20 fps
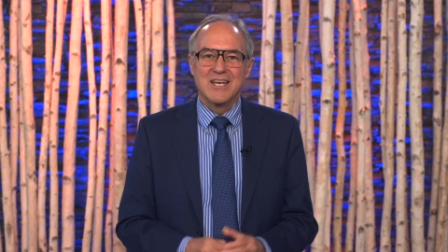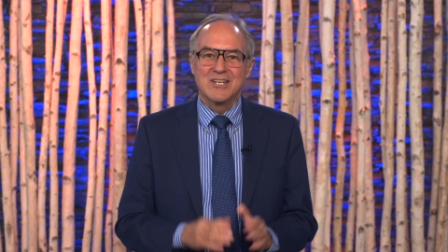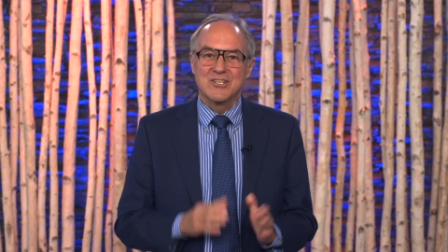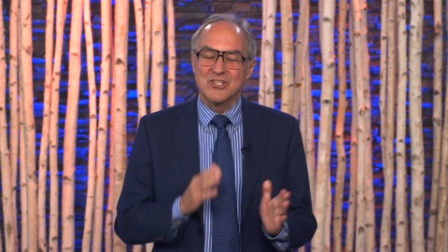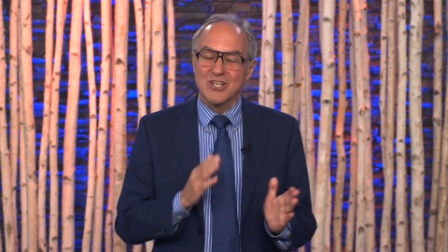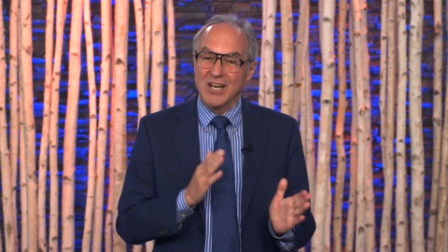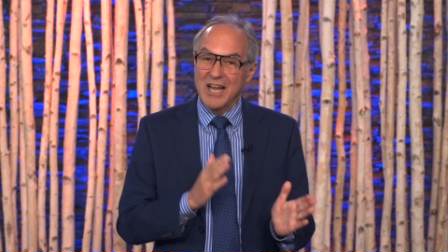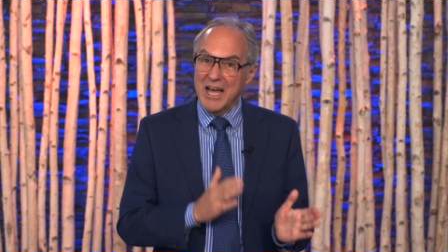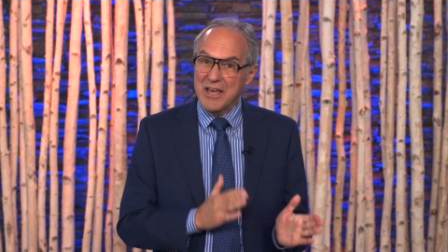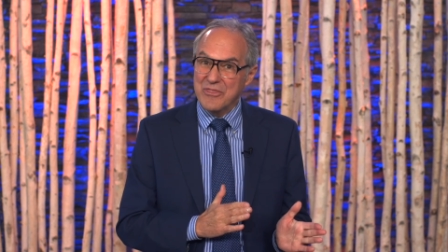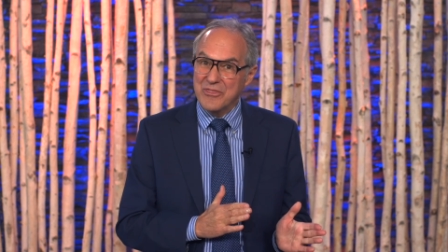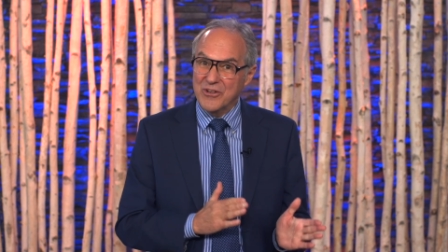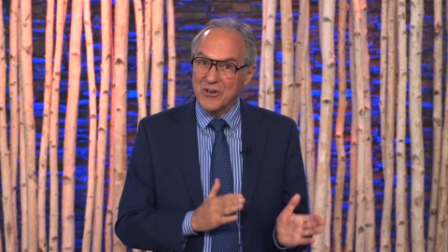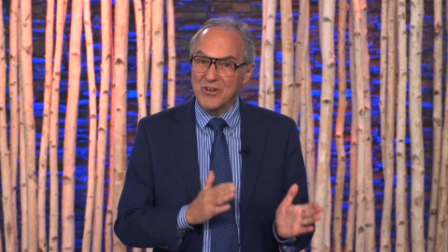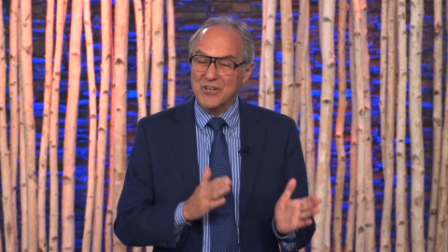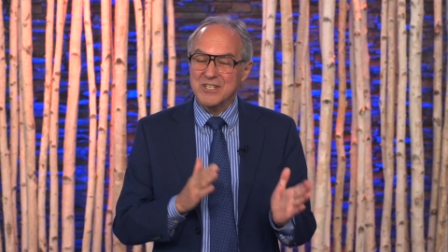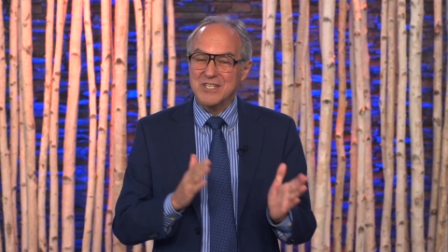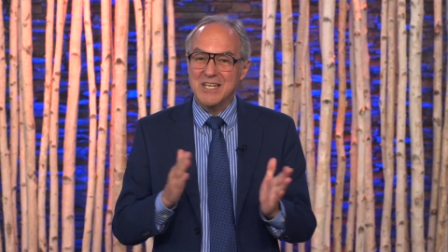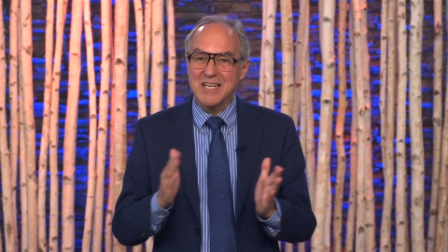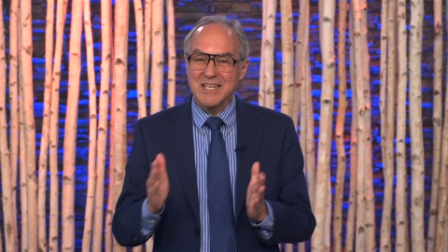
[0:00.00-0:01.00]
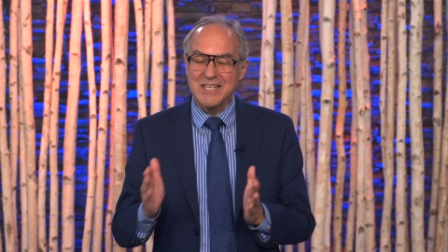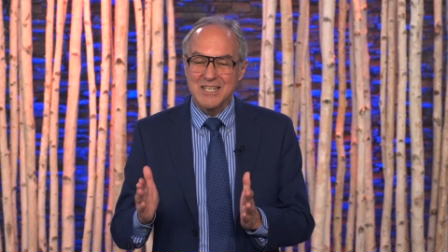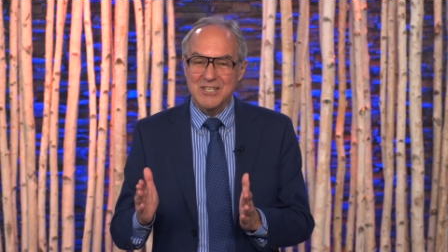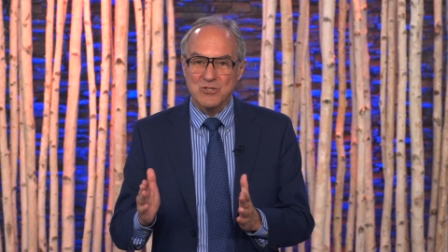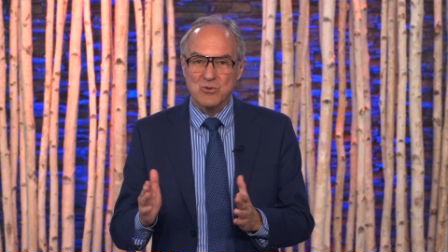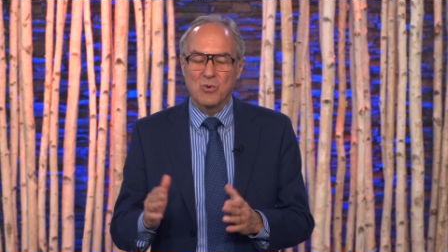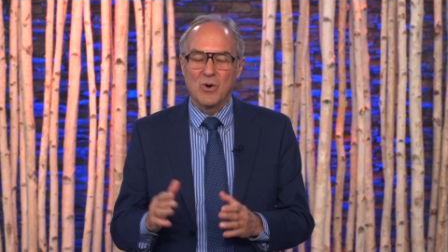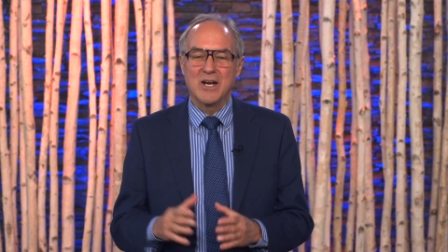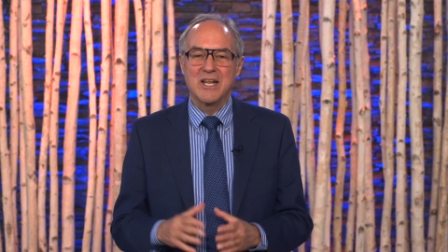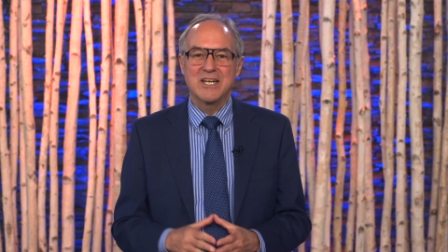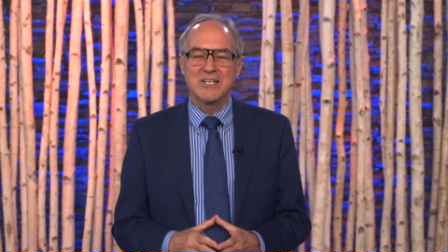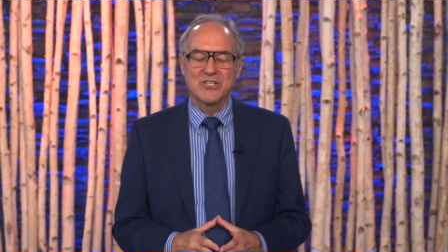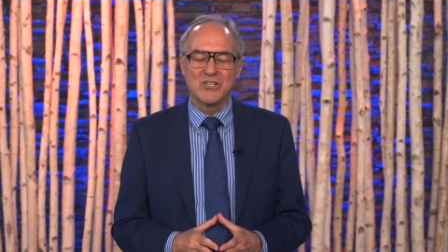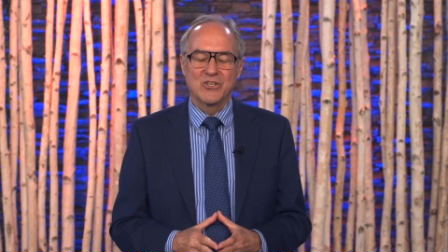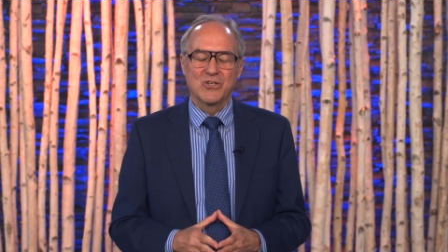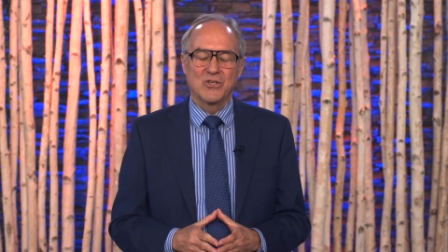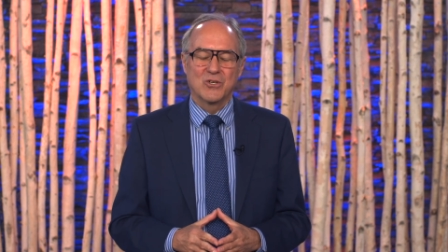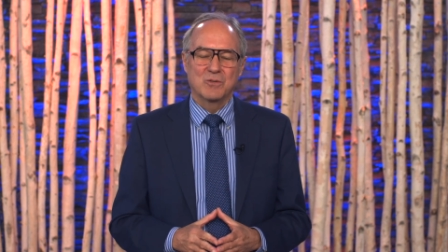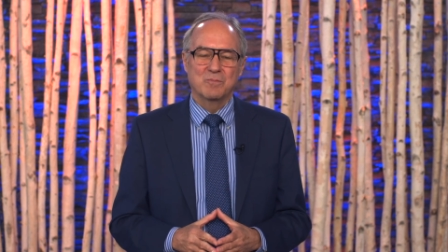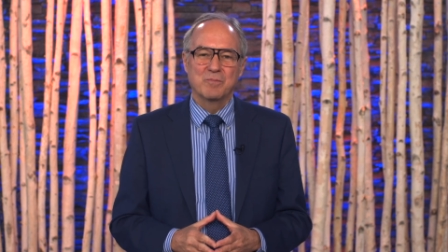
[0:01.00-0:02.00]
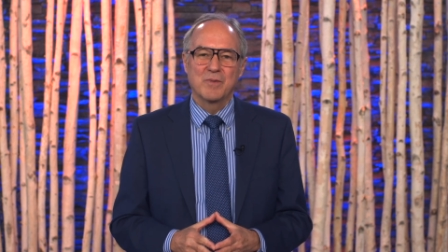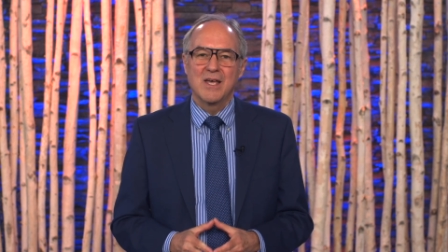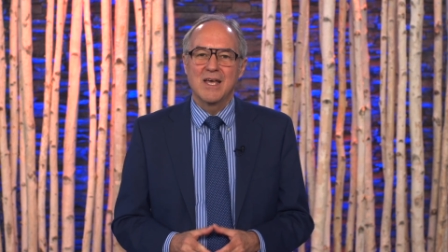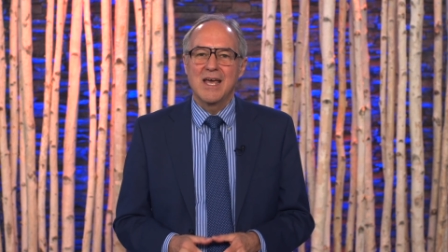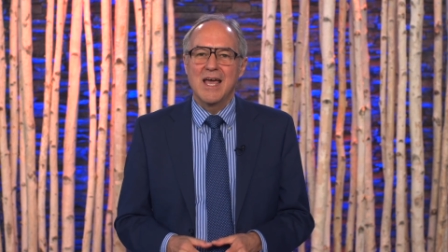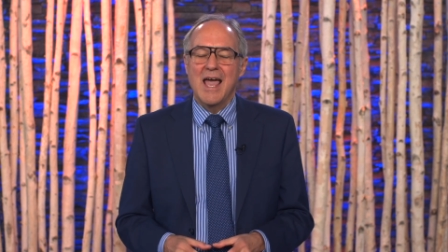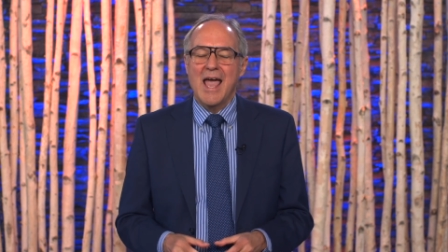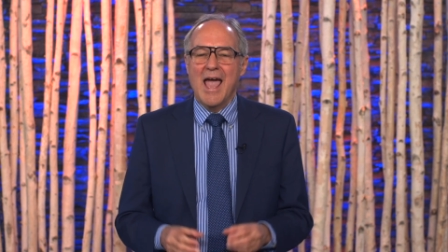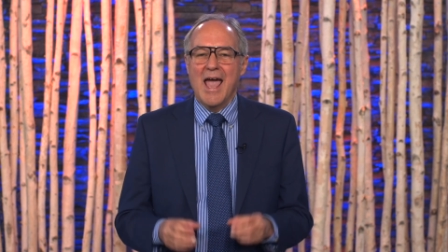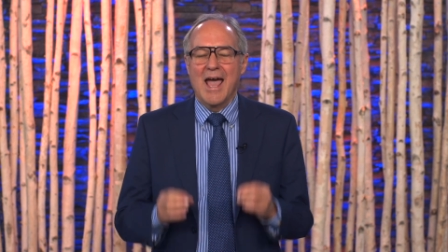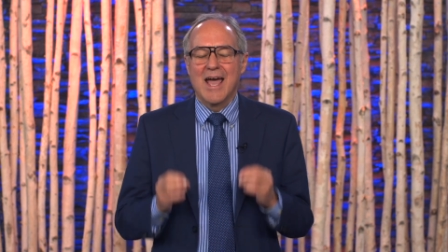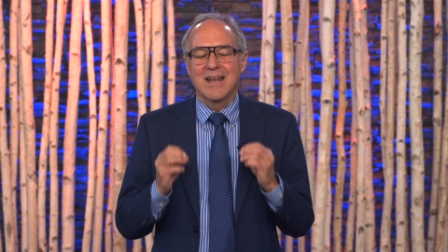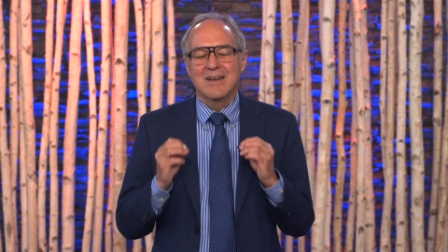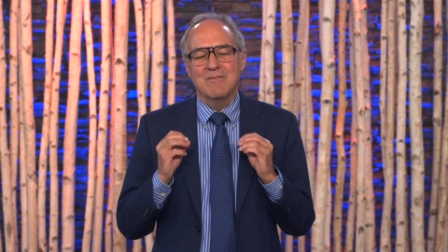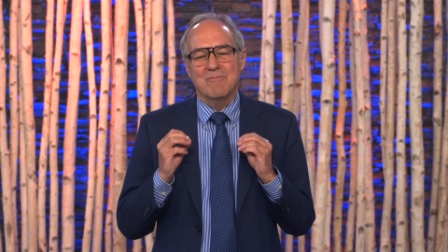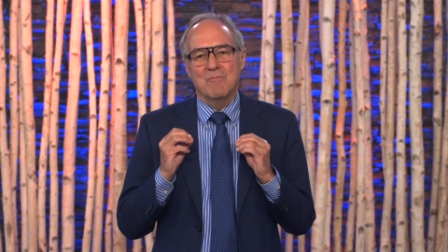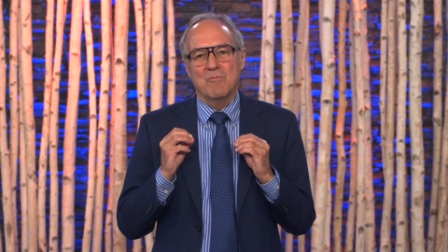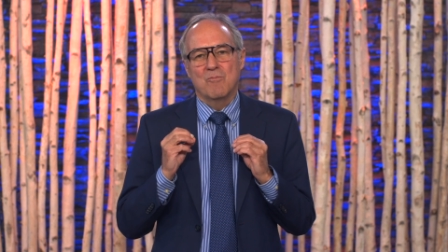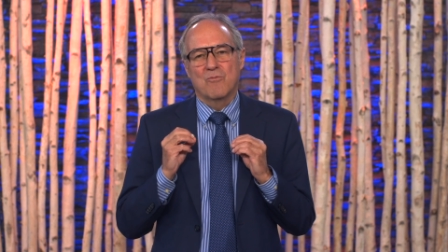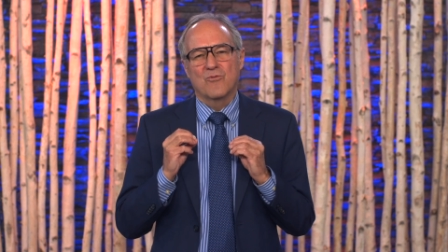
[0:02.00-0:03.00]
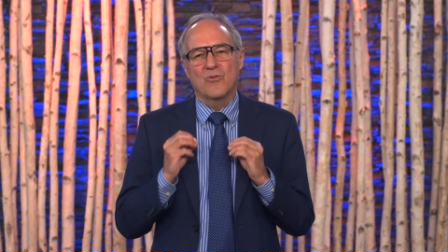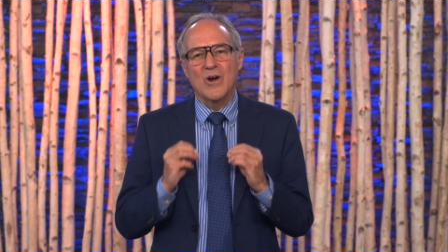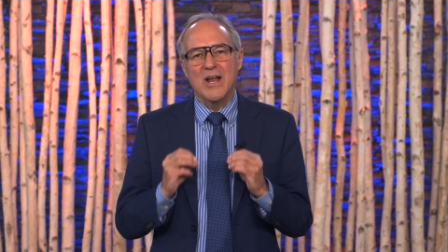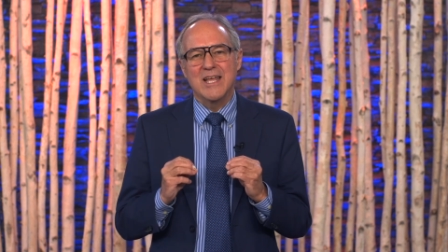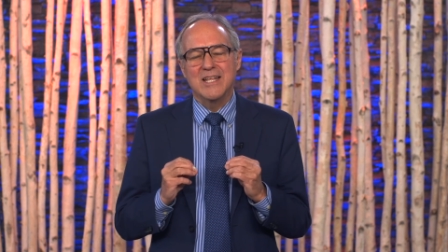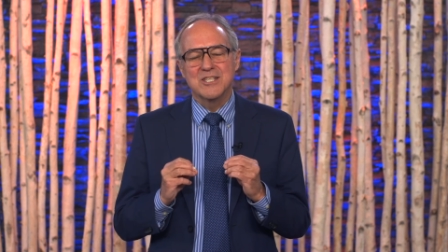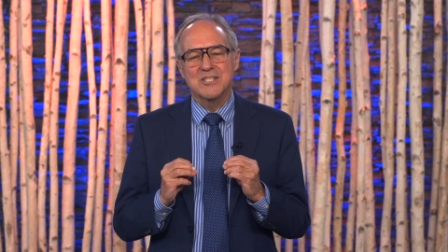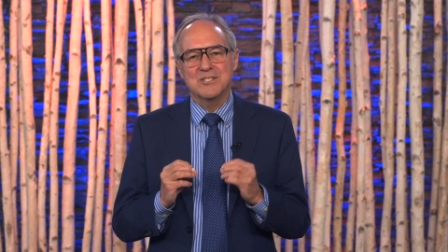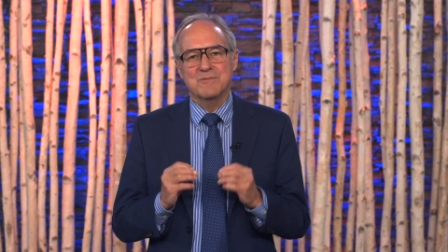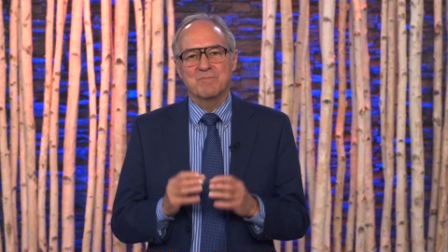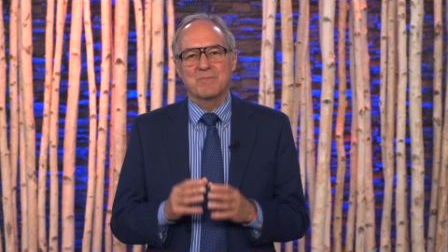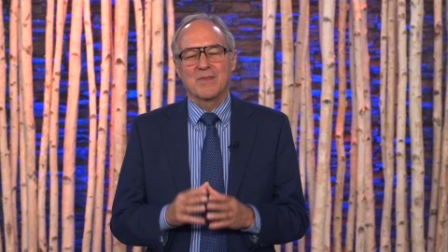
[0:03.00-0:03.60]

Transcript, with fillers: July 13 to 22. And friends,